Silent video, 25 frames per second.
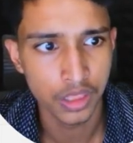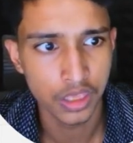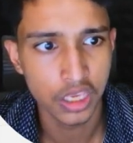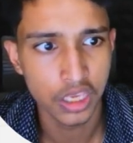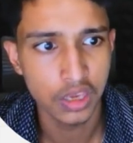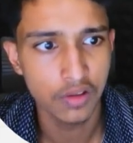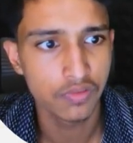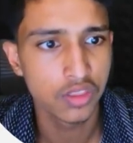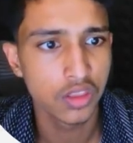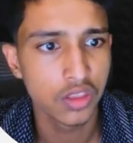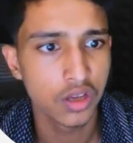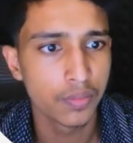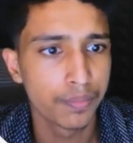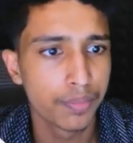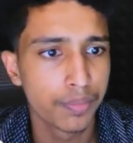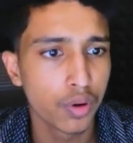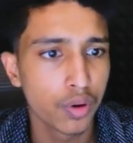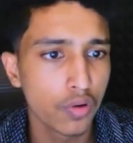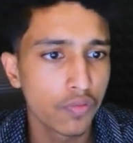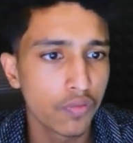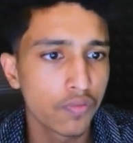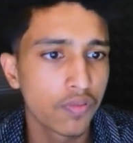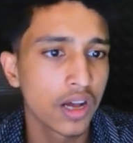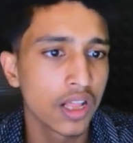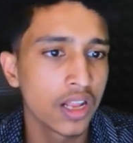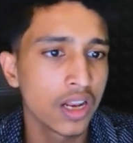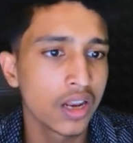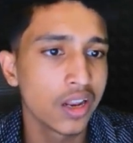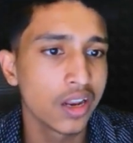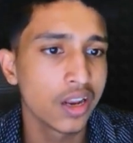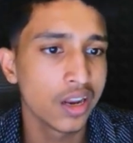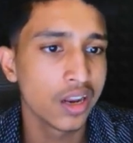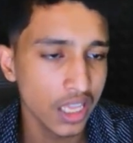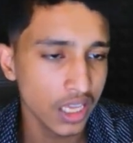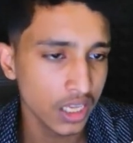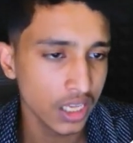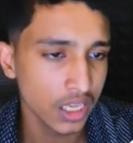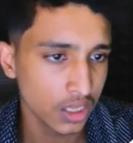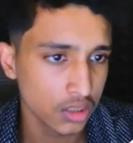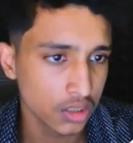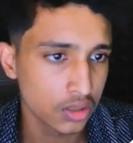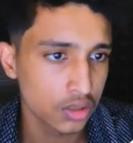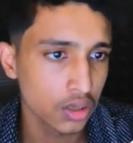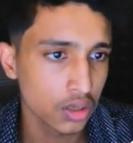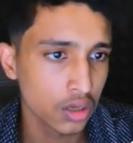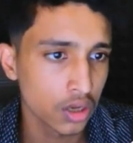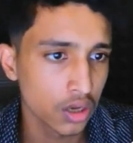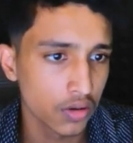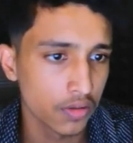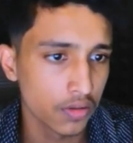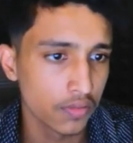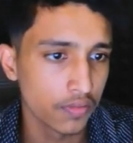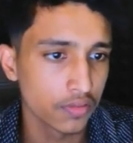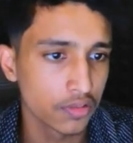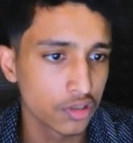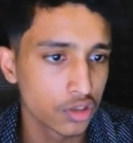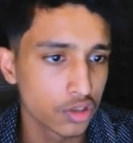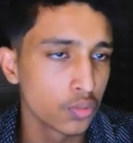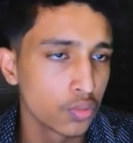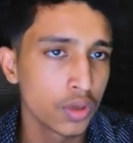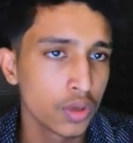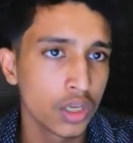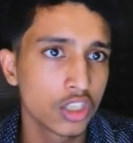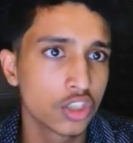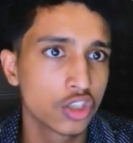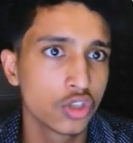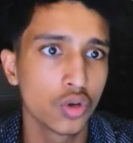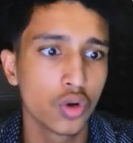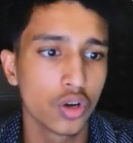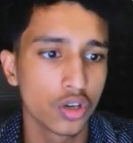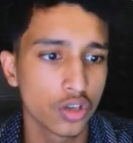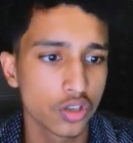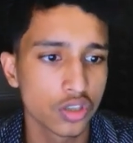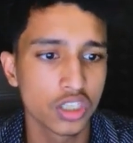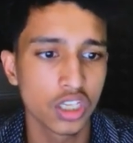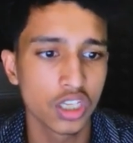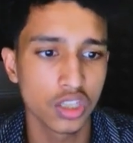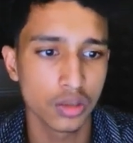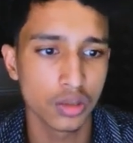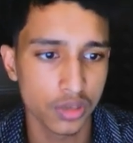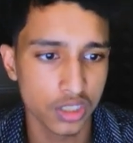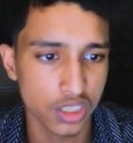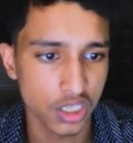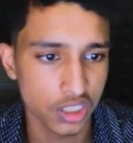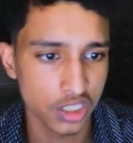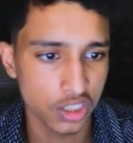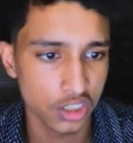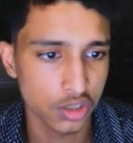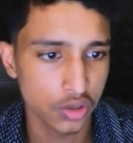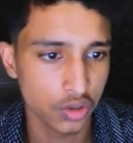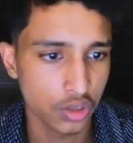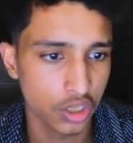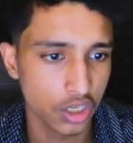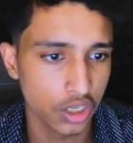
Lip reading: give the profile links to which you want to send the messages to.